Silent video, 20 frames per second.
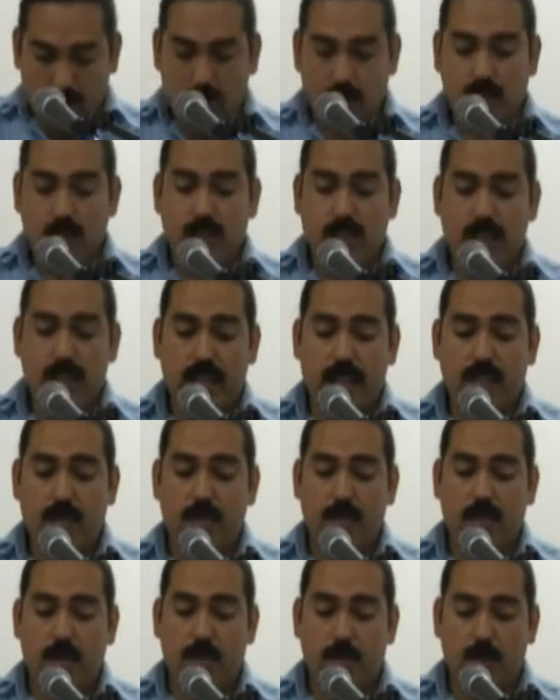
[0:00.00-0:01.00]
the Chilean
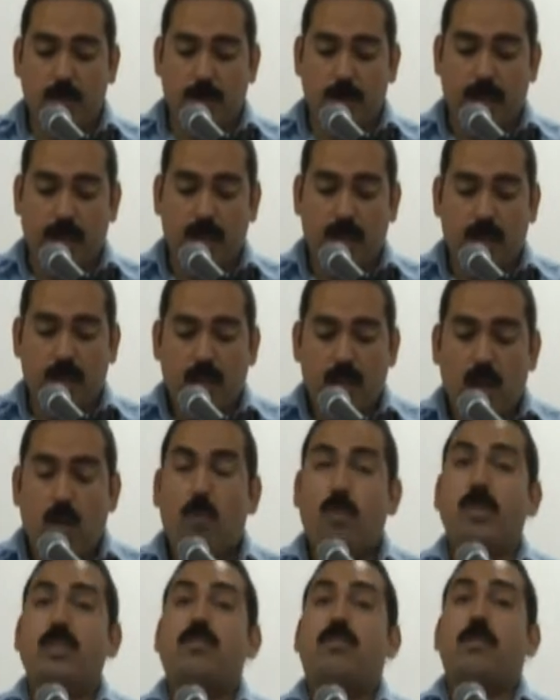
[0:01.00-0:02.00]
student movement,
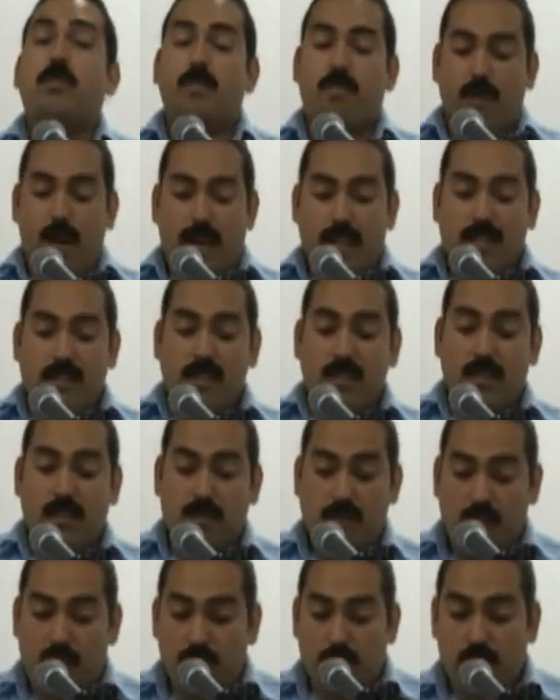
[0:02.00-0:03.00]
which comprises
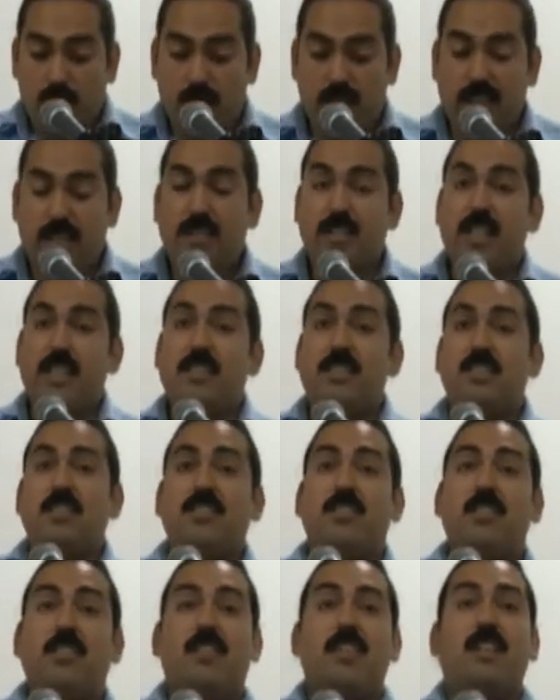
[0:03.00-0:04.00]
of several
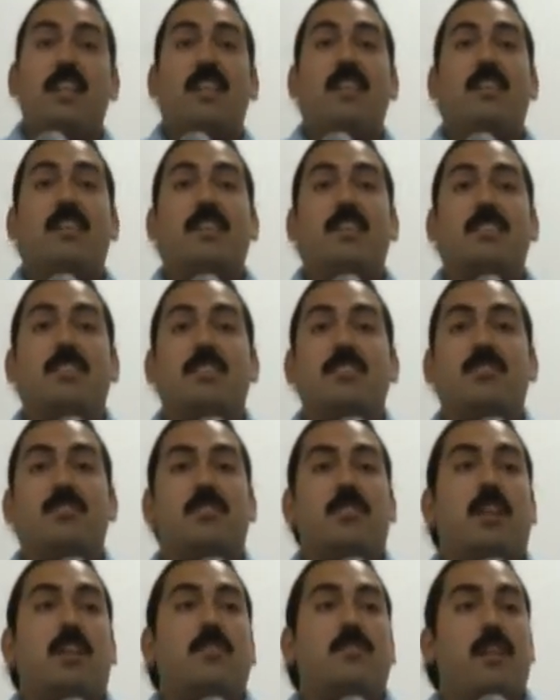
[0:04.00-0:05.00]
organizations, something that I think is
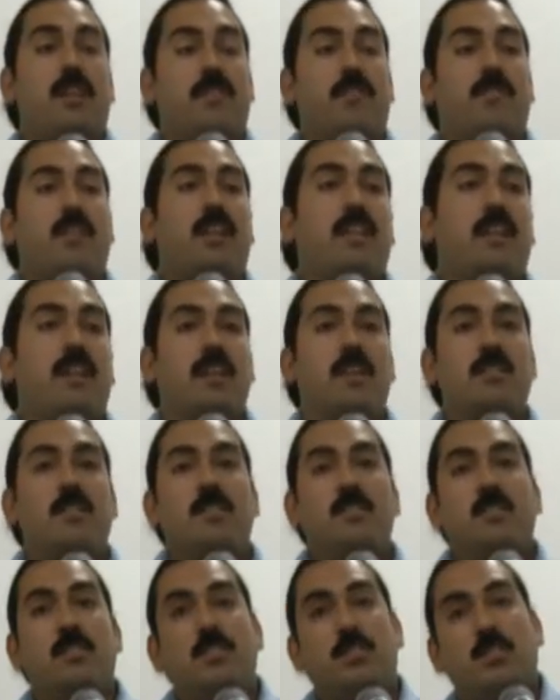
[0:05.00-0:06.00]
interesting, I tried to find a
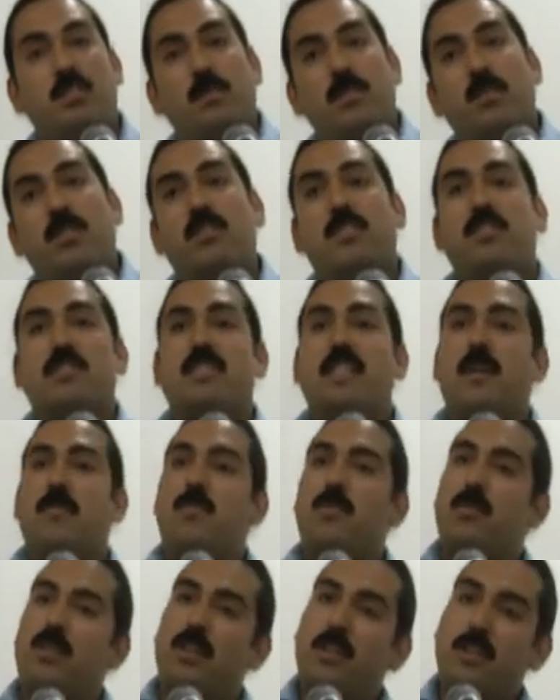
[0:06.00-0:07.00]
similar
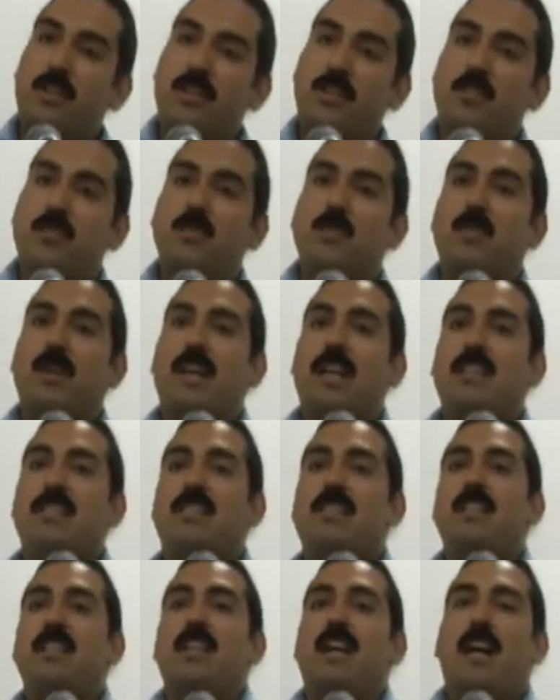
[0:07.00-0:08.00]
example here in the US.
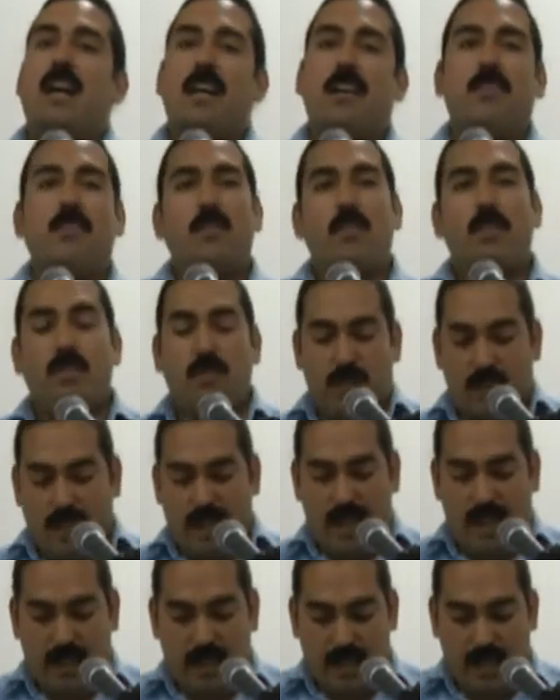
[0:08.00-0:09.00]
I don't know if
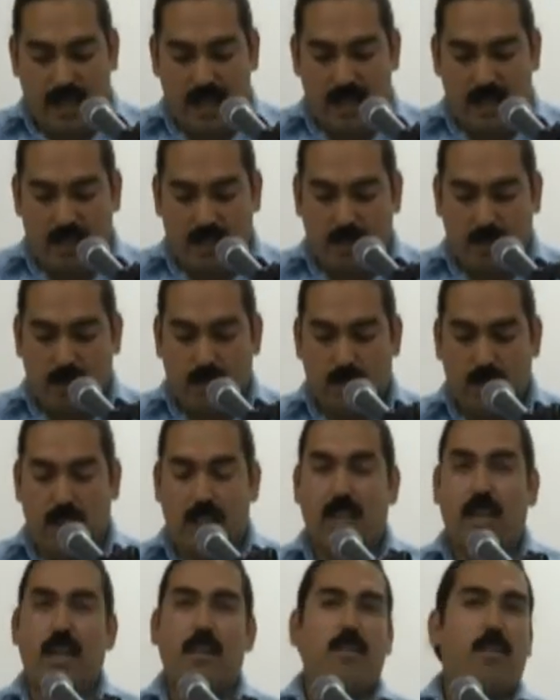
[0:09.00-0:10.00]
Canada had a similar
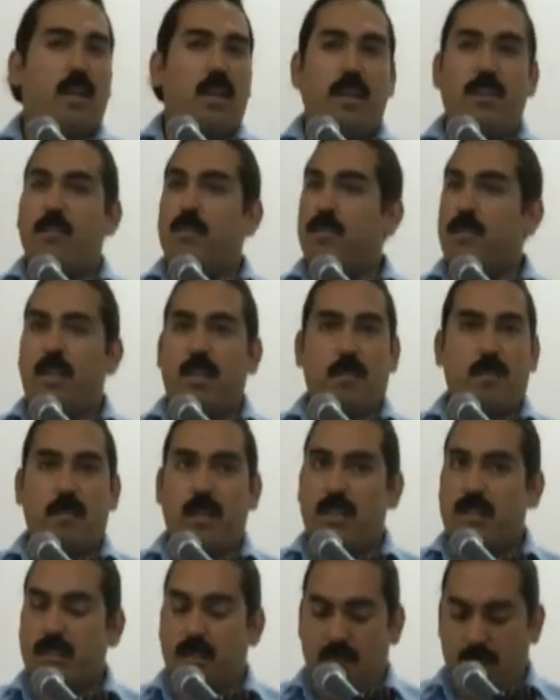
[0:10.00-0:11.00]
thing. I don't think
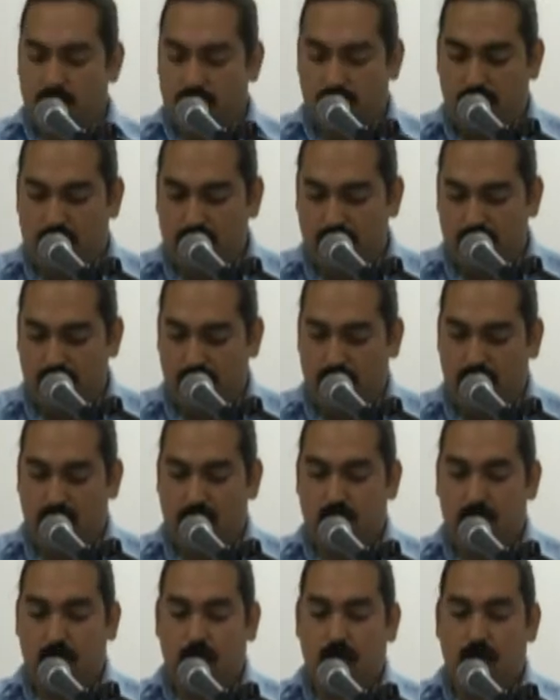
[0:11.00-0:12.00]
Mexico has anything
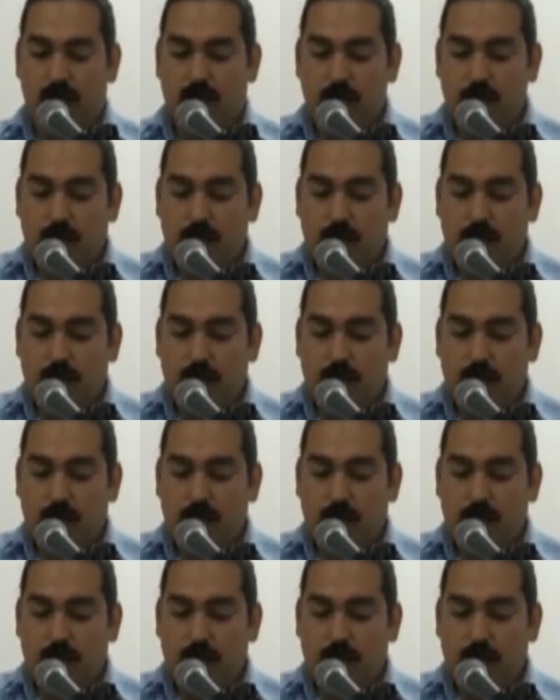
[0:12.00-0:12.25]
similar.